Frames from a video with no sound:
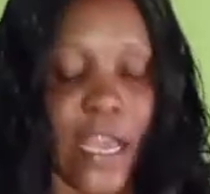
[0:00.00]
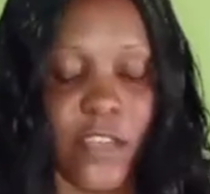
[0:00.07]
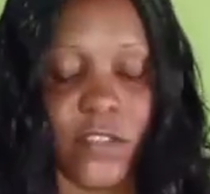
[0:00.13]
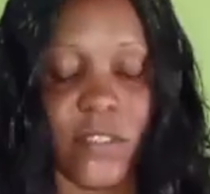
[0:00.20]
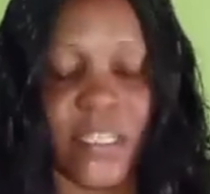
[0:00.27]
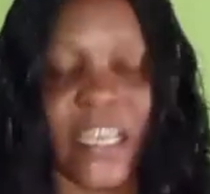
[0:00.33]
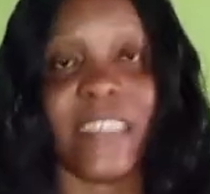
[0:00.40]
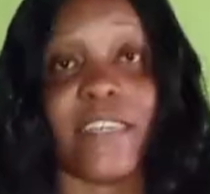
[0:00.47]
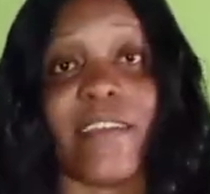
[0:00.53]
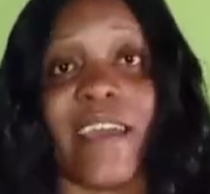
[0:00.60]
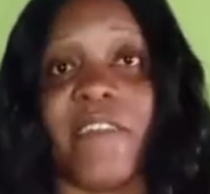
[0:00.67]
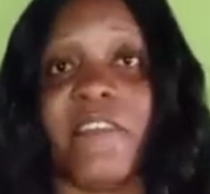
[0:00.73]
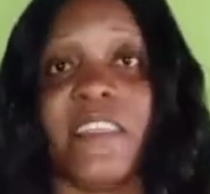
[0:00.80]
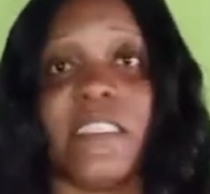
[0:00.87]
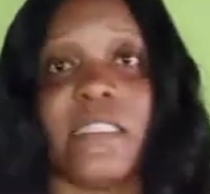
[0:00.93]
and you tell the
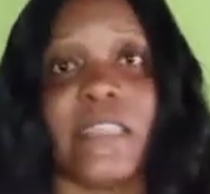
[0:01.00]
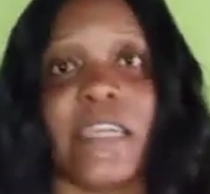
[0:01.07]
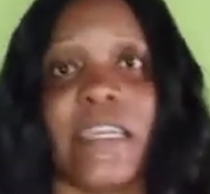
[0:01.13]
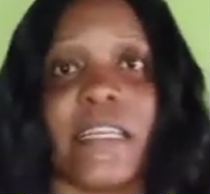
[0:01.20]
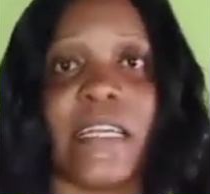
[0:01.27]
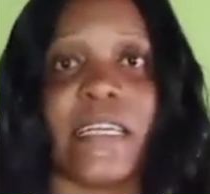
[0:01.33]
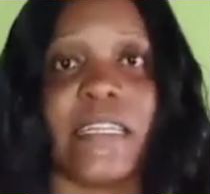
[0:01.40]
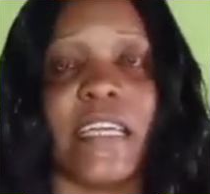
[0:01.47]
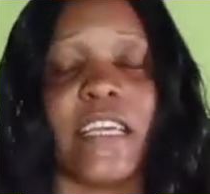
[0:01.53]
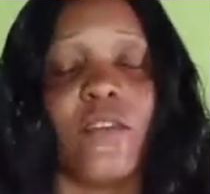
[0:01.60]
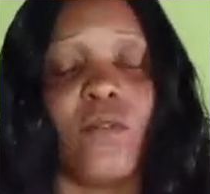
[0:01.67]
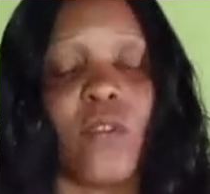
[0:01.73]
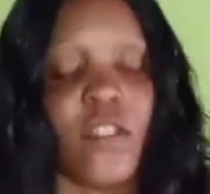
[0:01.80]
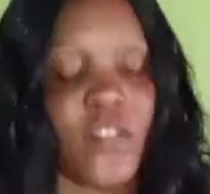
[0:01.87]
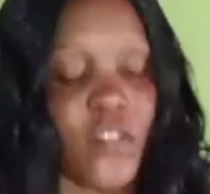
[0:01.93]
graphic designer that
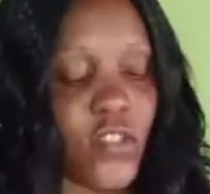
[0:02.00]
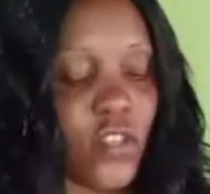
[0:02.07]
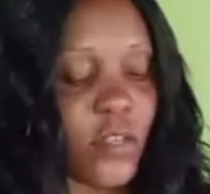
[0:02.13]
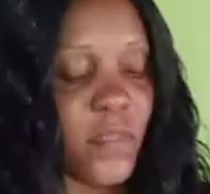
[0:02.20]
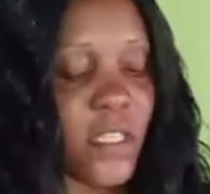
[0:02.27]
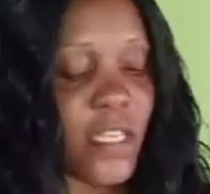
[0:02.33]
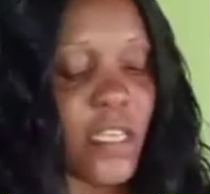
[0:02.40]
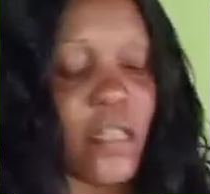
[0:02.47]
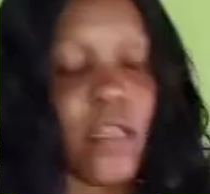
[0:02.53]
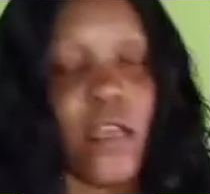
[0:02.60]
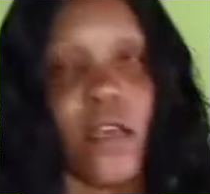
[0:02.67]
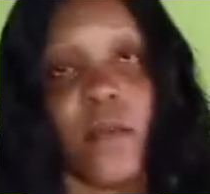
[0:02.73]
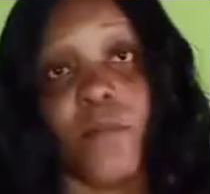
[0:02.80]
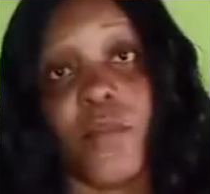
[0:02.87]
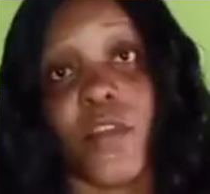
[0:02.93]
you want something
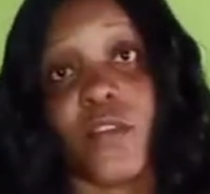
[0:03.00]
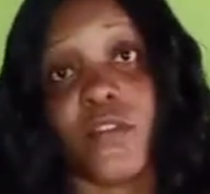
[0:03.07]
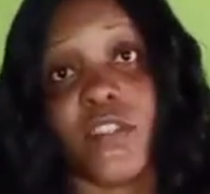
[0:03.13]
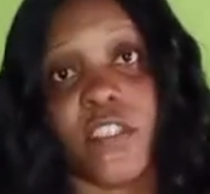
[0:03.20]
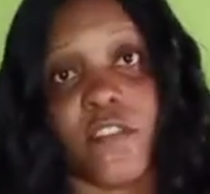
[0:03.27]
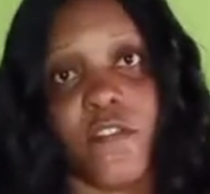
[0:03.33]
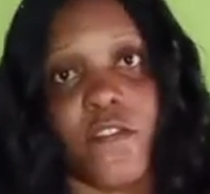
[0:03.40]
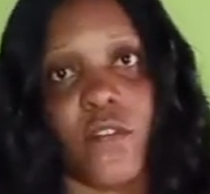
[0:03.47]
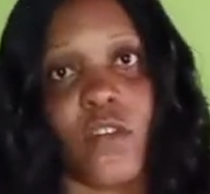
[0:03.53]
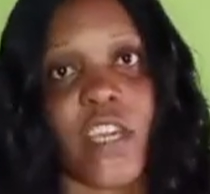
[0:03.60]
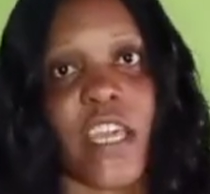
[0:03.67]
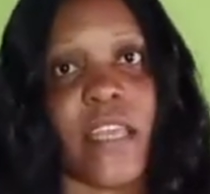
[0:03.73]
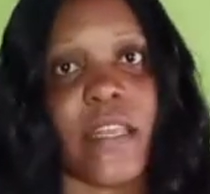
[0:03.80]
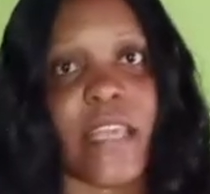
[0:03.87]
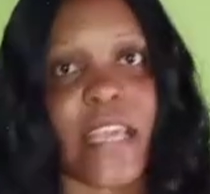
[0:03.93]
beautiful, okay?